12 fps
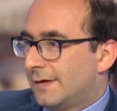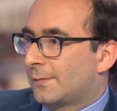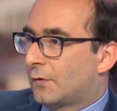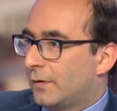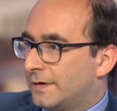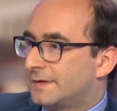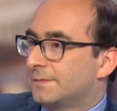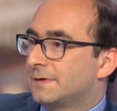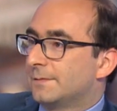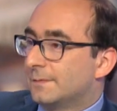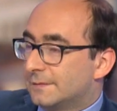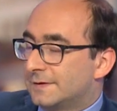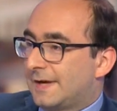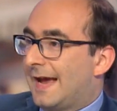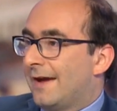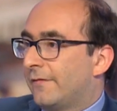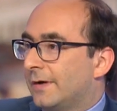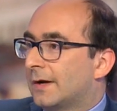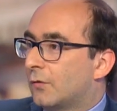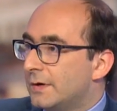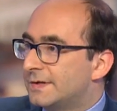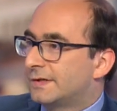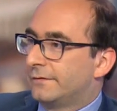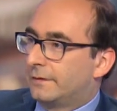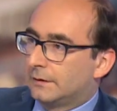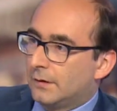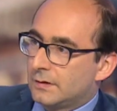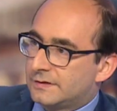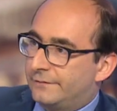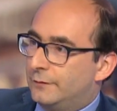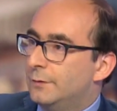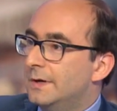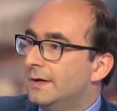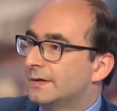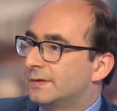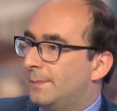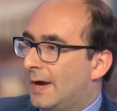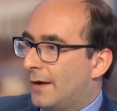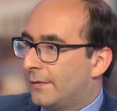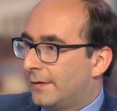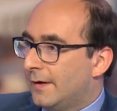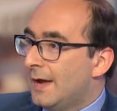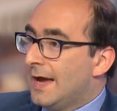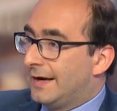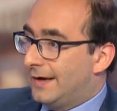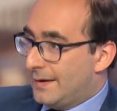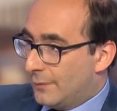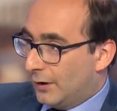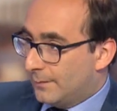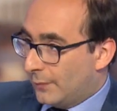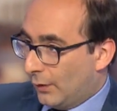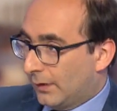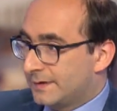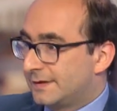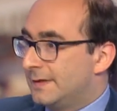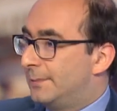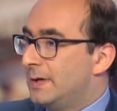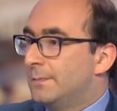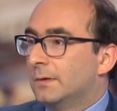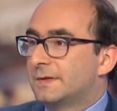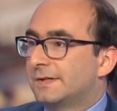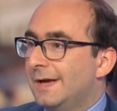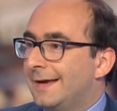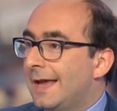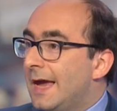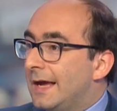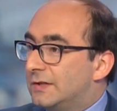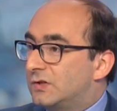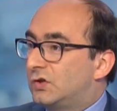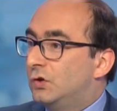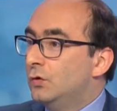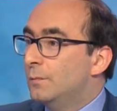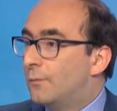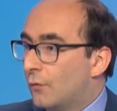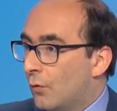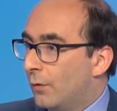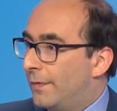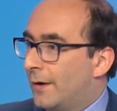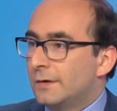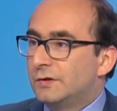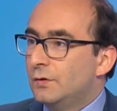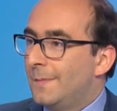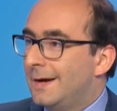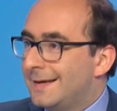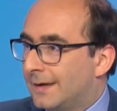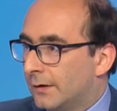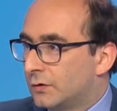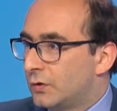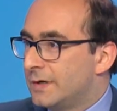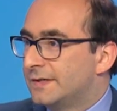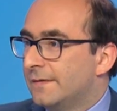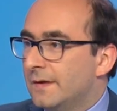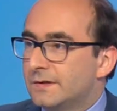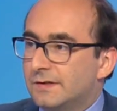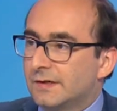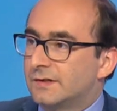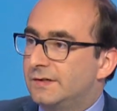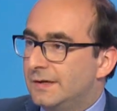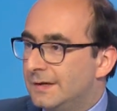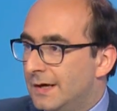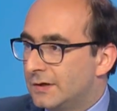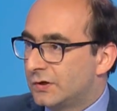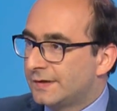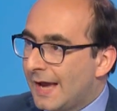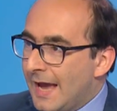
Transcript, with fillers: criticisms have increased over the last few years about the neighbourhood policy, people saying it's too broad, there are too many countries in this 16 nations.